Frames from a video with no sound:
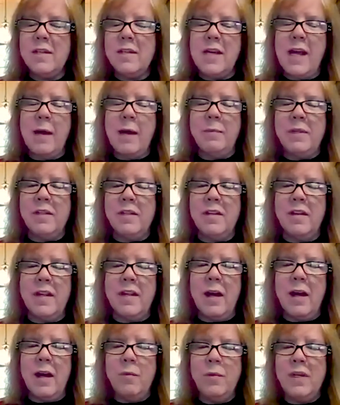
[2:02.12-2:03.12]
adapted to
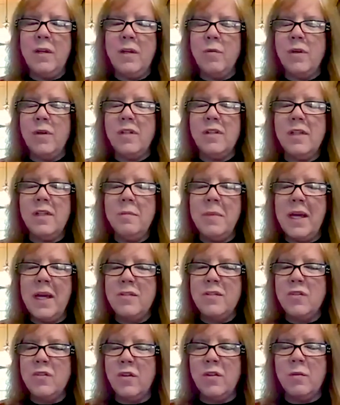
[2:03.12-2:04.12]
that. We quickly
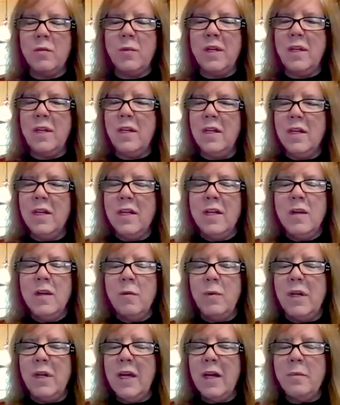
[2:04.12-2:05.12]
made so that we
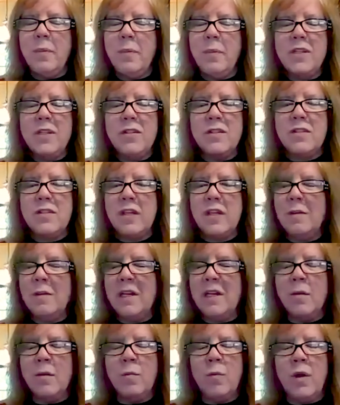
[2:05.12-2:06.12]
had patients
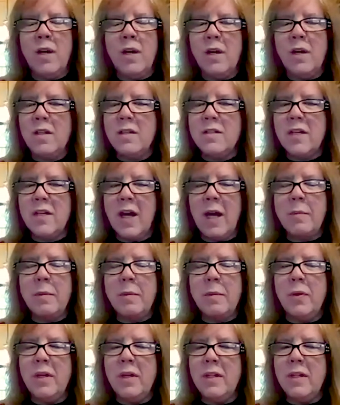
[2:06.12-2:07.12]
coming in one at a time
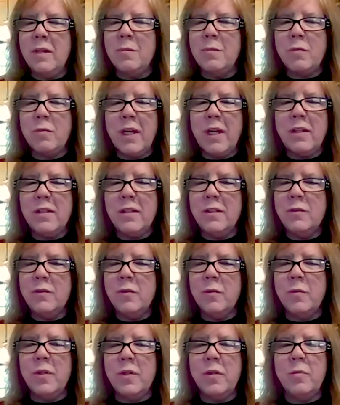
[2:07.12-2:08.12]
and putting them directly into
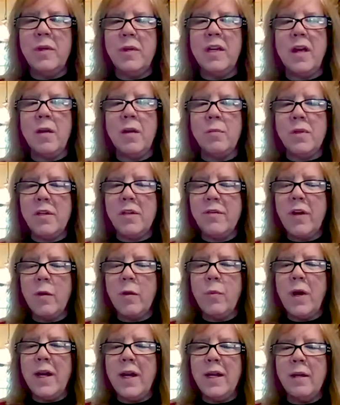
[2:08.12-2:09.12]
a room. We got rid of
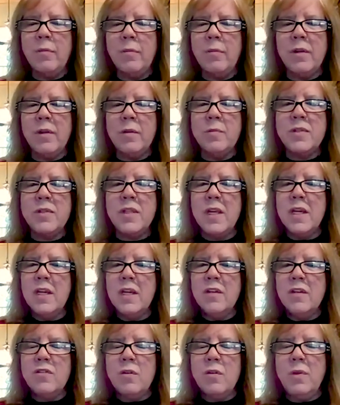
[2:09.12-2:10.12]
our waiting rooms
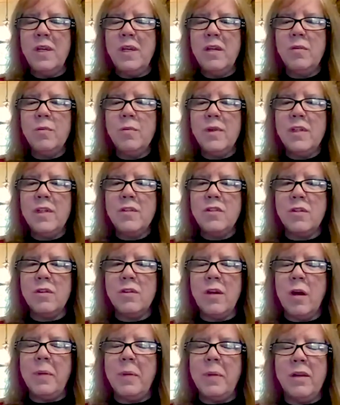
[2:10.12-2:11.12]
so we could reassure
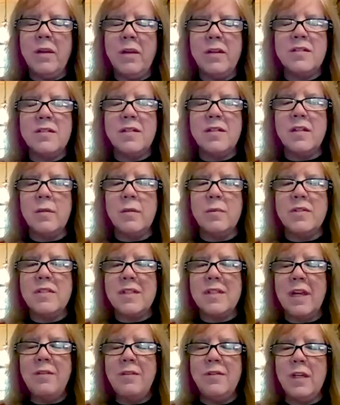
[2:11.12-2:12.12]
our parents that it was
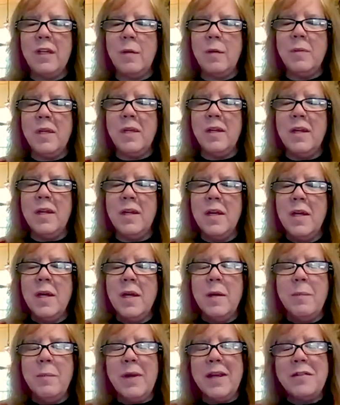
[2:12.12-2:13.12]
safe to come in.
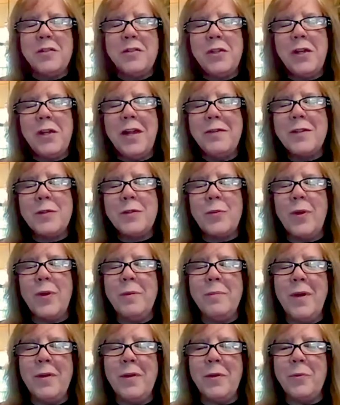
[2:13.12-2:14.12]
But I still had this
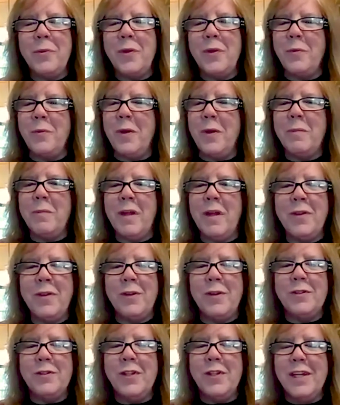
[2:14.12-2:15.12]
one mother with a
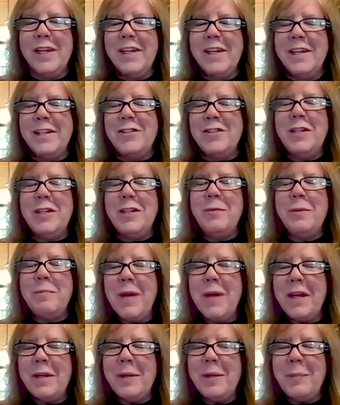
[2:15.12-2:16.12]
1-month-old, and she would
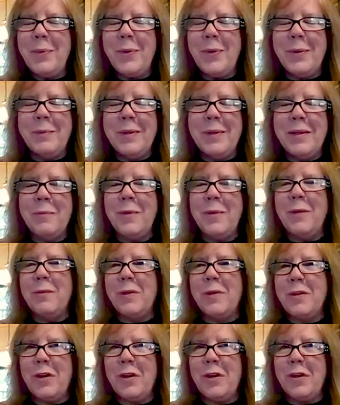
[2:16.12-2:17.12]
make an appointment. We
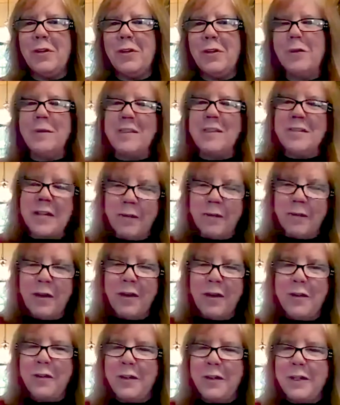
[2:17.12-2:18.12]
would call her and we'd tell her
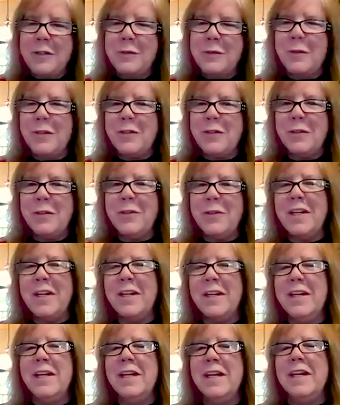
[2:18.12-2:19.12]
all the things we were doing,
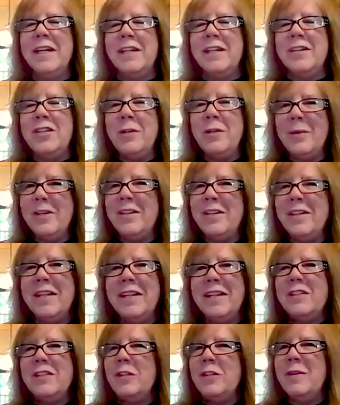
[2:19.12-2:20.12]
and she would
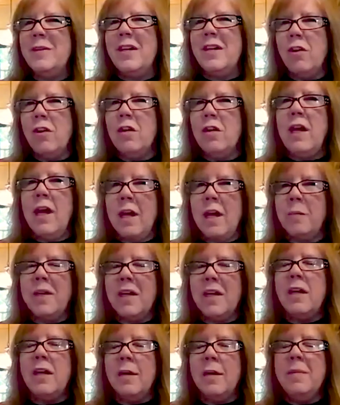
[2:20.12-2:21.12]
go, okay, I'm
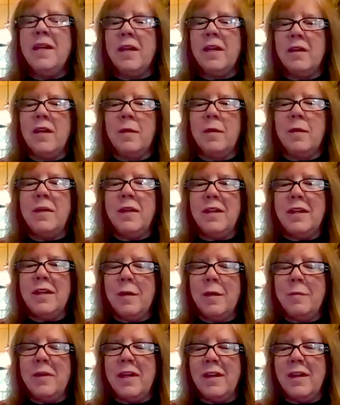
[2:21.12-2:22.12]
going to come
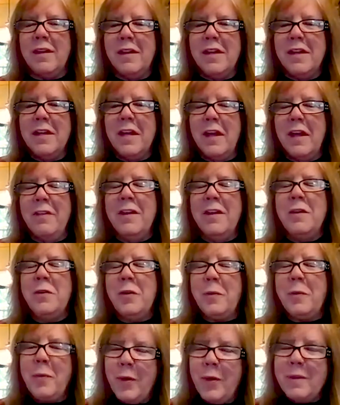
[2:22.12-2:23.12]
in. And then her
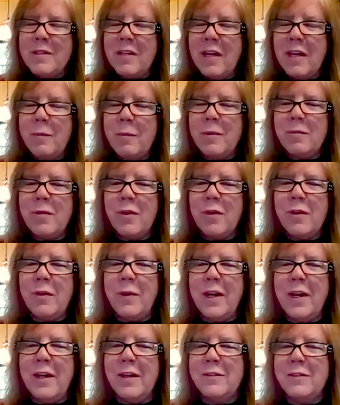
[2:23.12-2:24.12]
appointment time would roll
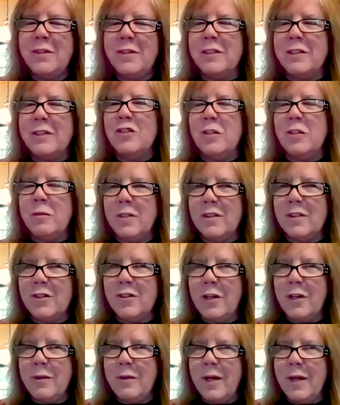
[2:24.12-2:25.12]
around and she wouldn't
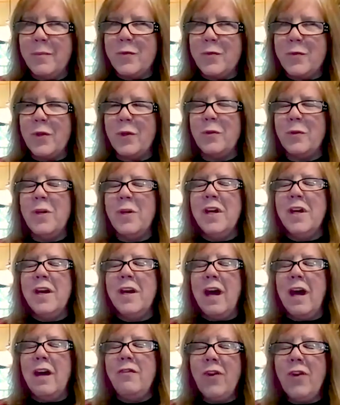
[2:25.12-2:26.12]
show up. So
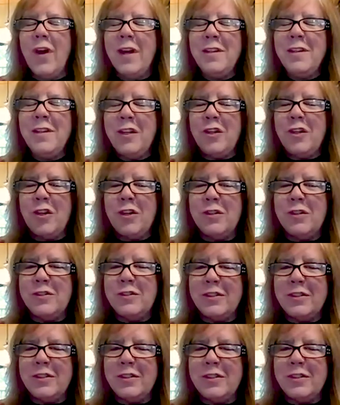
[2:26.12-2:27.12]
I finally called
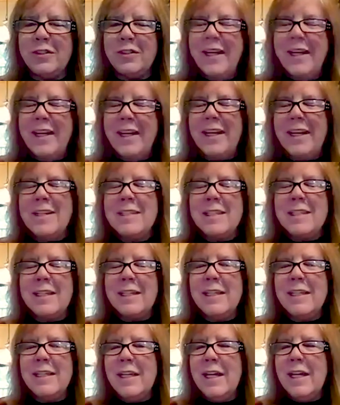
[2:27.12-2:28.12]
her and I
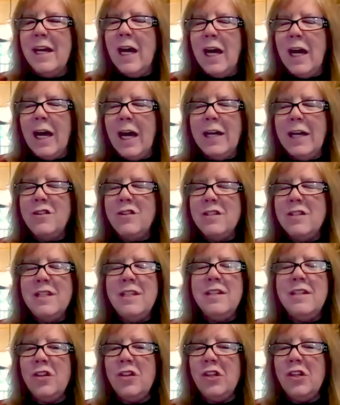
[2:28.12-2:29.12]
said, I just need
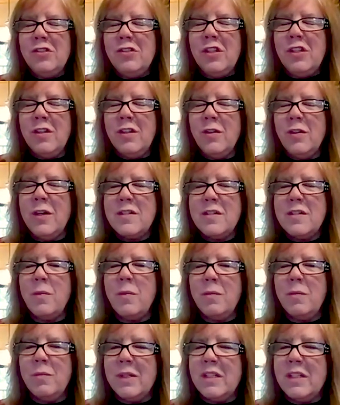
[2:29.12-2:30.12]
to talk to you. I said,
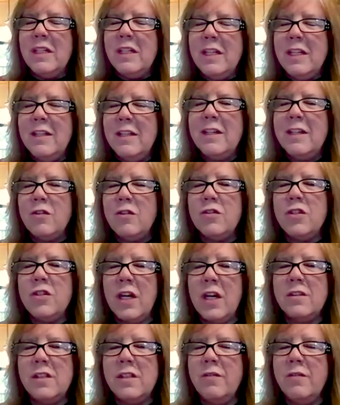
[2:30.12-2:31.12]
we really need to get your
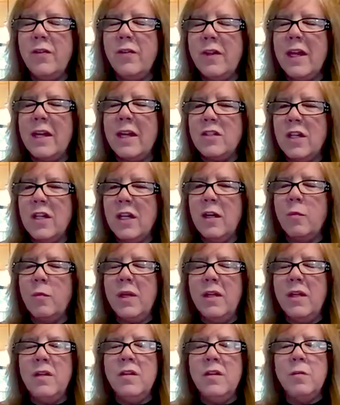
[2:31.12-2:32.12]
child in for that checkup. We
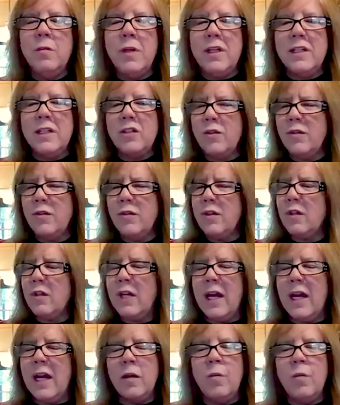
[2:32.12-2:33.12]
need to make sure they're
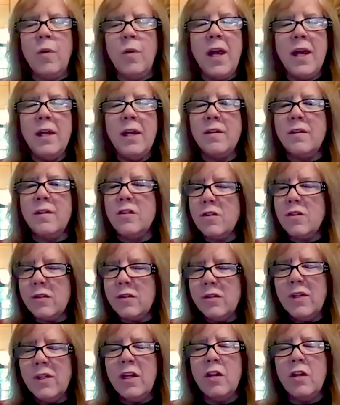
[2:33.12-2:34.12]
gaining weight and that you're
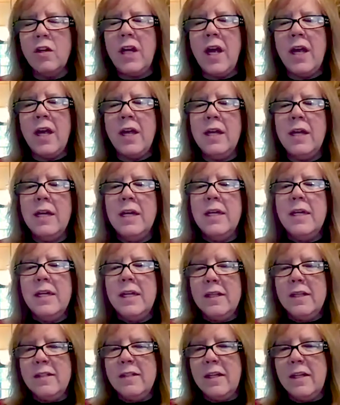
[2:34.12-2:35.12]
doing okay
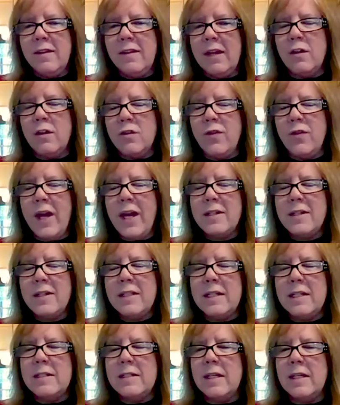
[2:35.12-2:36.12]
and to get those
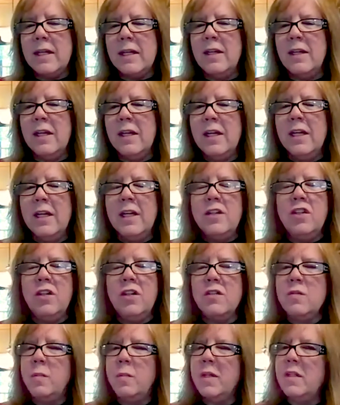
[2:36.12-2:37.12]
vaccines in. And she
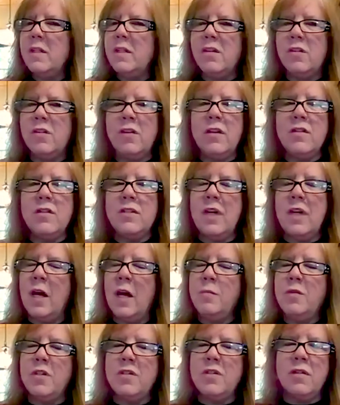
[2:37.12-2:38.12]
goes, but Dr. Goza,
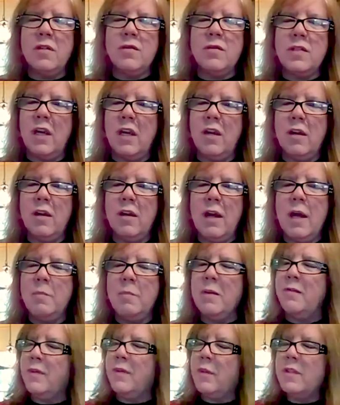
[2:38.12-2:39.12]
I'm just so scared. I'm
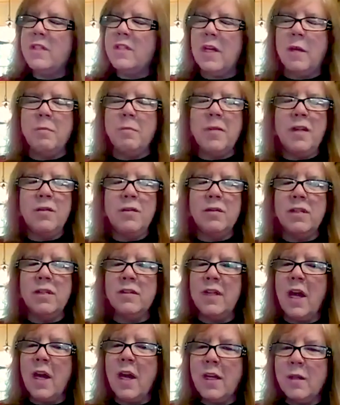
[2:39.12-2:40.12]
a first-time mother
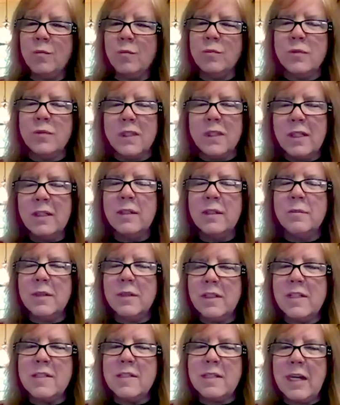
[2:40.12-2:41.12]
and I am really,
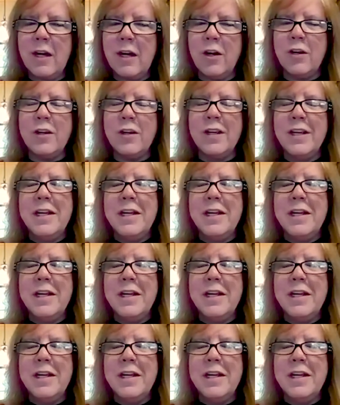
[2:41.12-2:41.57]
really scared.